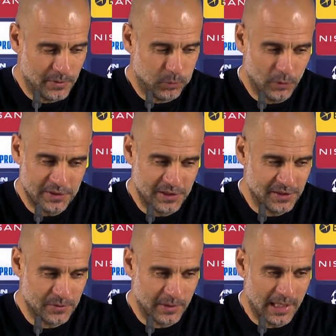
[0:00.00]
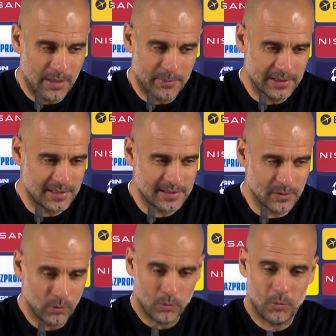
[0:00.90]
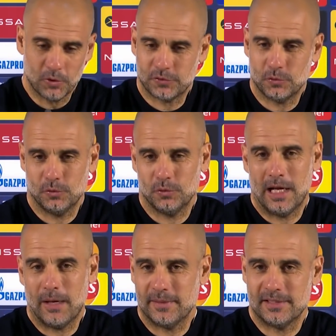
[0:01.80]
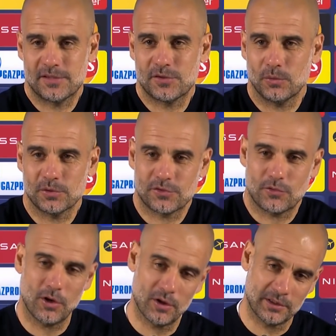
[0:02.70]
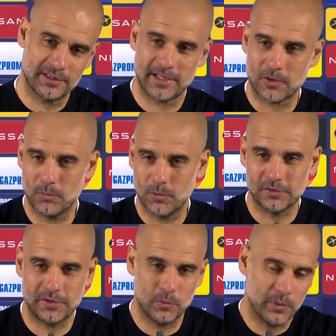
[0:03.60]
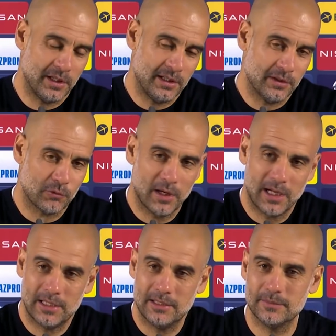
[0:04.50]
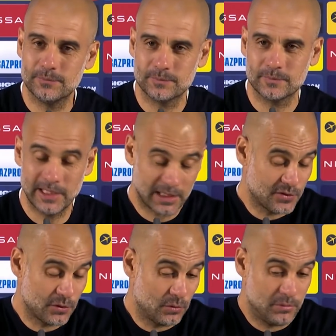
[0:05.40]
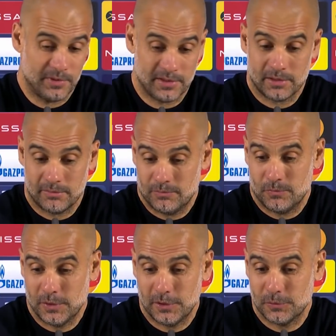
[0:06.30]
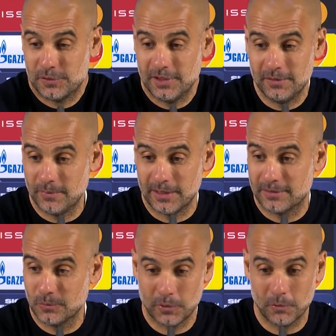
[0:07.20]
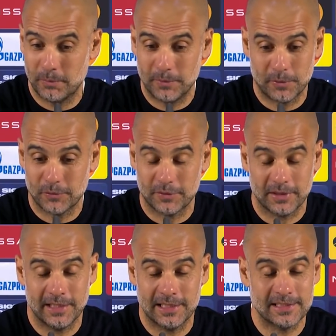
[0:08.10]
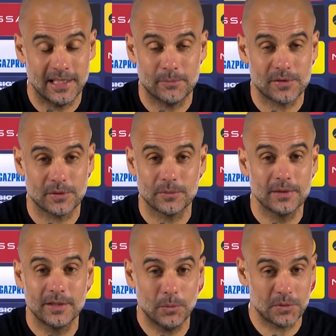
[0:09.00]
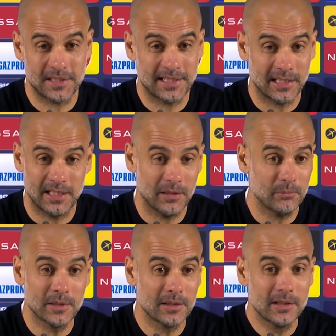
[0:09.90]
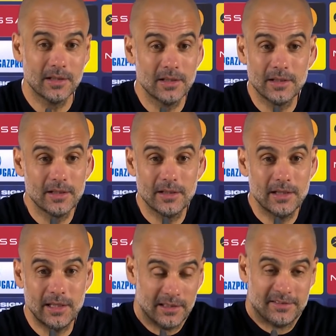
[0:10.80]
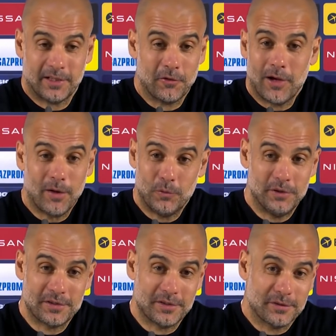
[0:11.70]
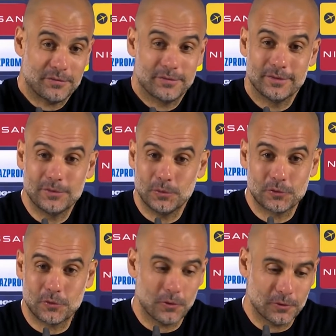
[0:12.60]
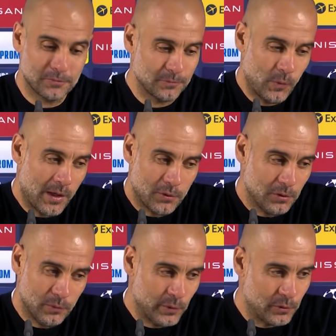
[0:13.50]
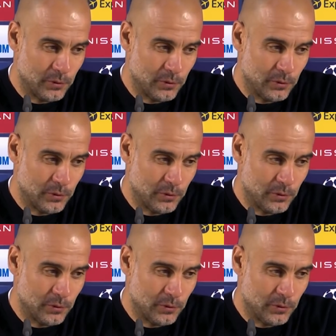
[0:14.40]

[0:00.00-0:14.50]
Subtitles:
Pulisic, with Havertz. So long balls to Havertz is so strong. Second balls, they win and run. They are so, it's a really good team, but we compete perfectly against them. So it was a tight game. And the second half, we deserve to score one goal. We could